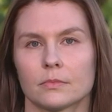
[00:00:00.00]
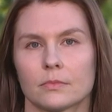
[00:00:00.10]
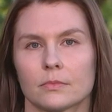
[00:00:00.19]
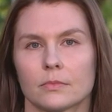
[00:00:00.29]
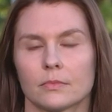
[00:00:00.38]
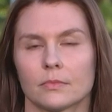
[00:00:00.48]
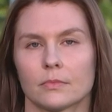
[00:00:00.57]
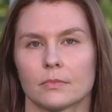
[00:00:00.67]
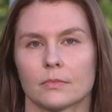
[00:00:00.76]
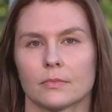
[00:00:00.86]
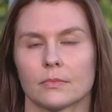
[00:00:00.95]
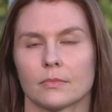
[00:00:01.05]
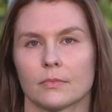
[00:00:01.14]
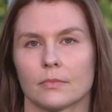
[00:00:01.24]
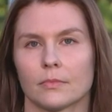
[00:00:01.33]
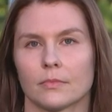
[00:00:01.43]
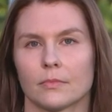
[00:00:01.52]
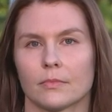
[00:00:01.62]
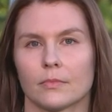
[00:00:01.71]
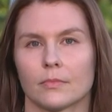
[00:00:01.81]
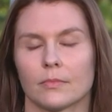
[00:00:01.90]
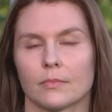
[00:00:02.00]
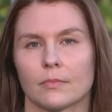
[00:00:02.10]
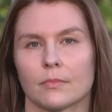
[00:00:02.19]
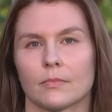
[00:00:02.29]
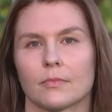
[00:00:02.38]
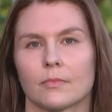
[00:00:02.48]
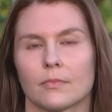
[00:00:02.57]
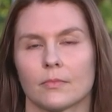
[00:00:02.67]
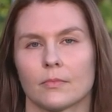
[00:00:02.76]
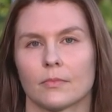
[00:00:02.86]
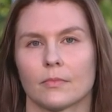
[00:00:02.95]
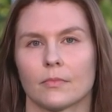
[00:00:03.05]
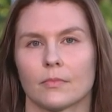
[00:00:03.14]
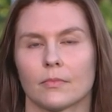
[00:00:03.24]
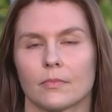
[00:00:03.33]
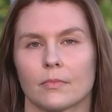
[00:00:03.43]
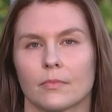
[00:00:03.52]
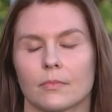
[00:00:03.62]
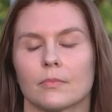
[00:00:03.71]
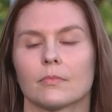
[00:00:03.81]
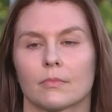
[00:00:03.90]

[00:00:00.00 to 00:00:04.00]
(silent)